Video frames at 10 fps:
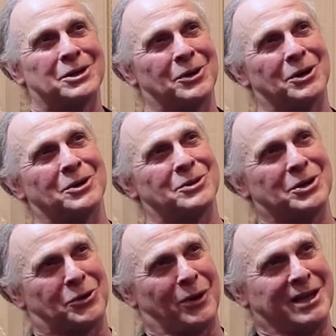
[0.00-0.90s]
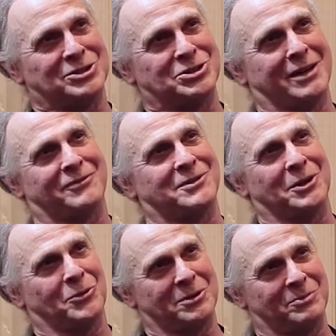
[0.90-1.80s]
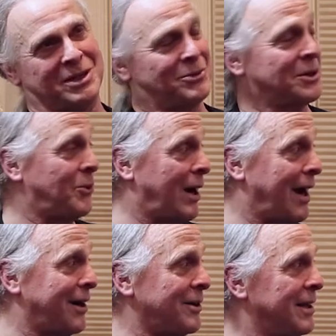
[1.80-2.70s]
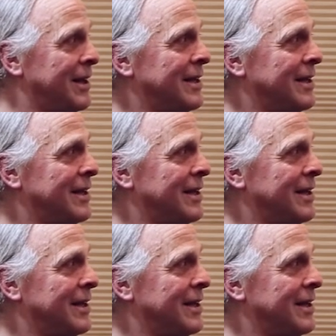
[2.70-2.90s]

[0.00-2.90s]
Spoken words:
the great shift that would be required.